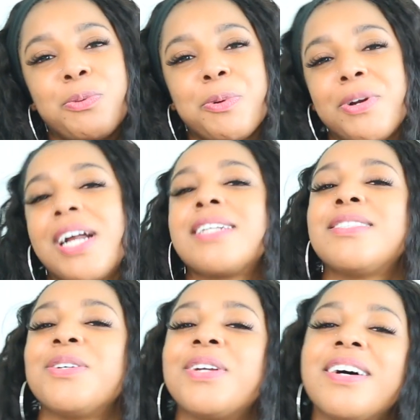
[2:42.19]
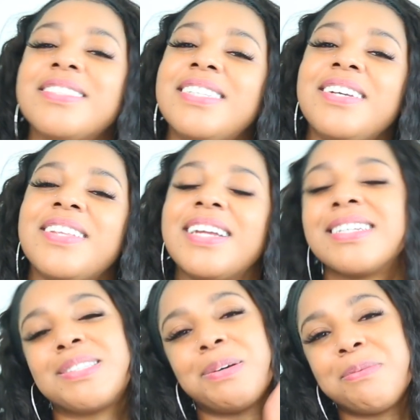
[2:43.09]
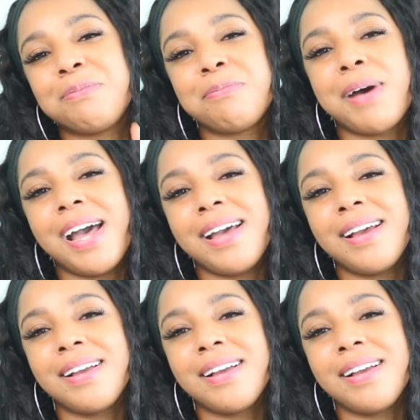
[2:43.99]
want to react to, and I'll see you in the next one. Bye.